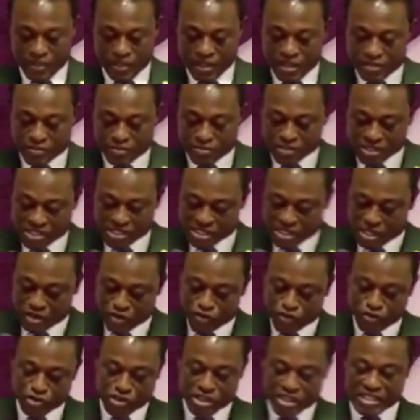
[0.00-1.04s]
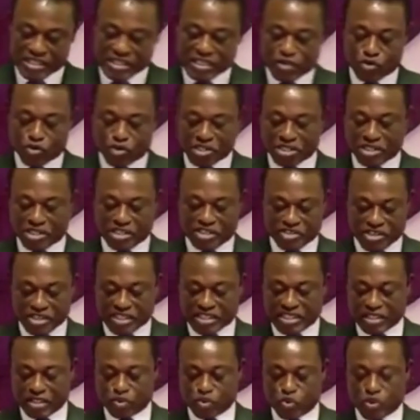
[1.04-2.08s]
Mr. OFORI-ATTA was
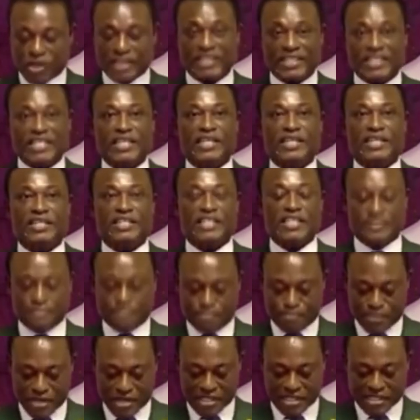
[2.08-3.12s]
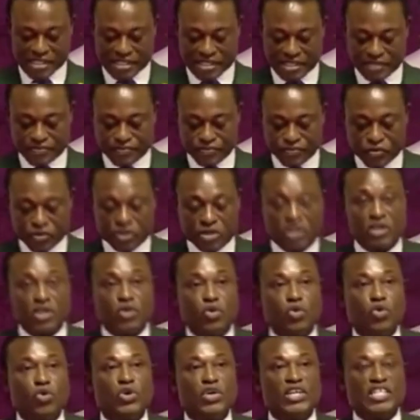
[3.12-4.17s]
directed to attend in person the
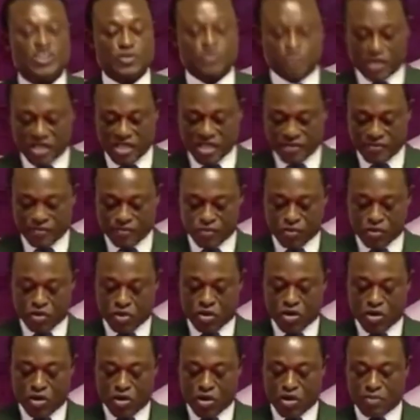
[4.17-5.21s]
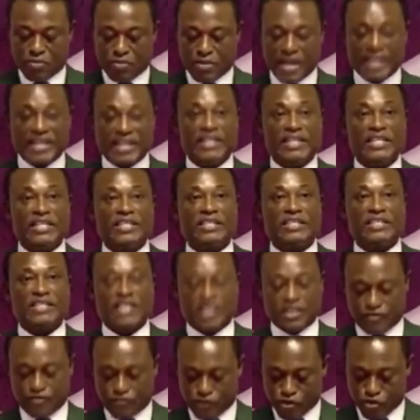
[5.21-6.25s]
OSP on Monday, 10
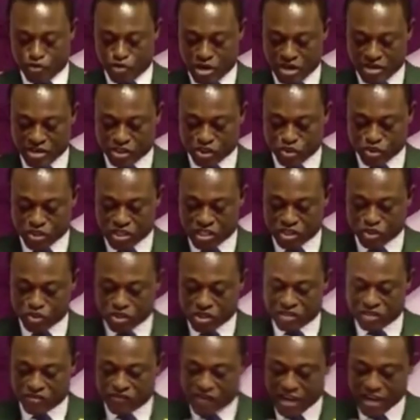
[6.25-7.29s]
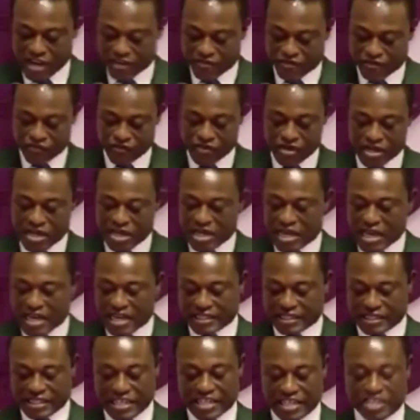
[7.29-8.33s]
February 2025 at
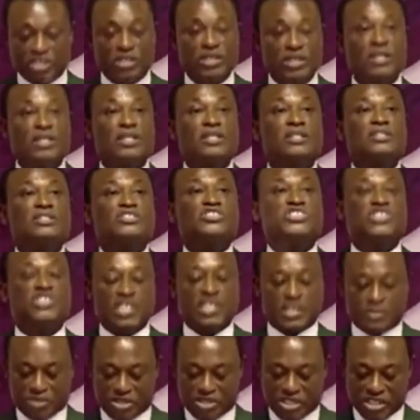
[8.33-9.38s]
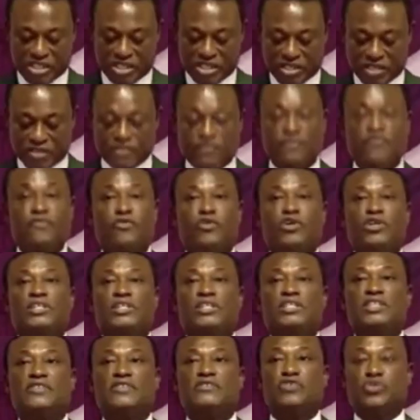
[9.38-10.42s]
10 GMT for
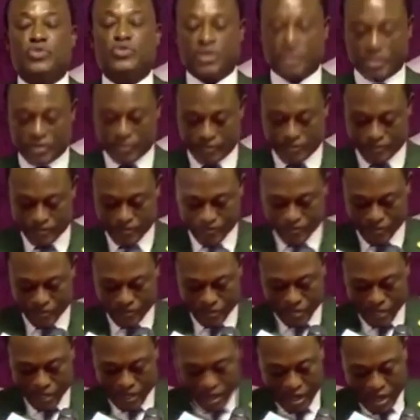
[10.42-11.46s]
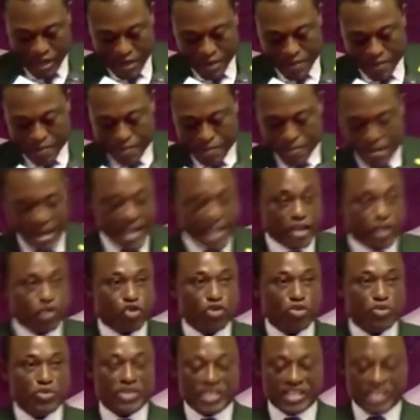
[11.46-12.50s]
interview. By
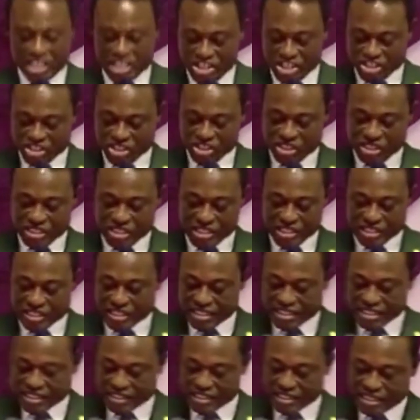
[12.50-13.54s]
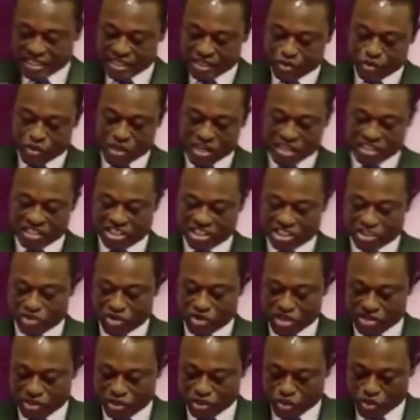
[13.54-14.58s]
communication dated 31 January
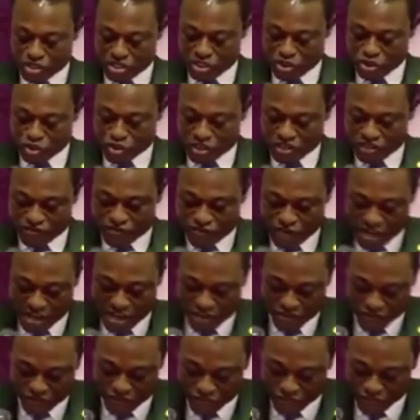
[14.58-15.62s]
2025,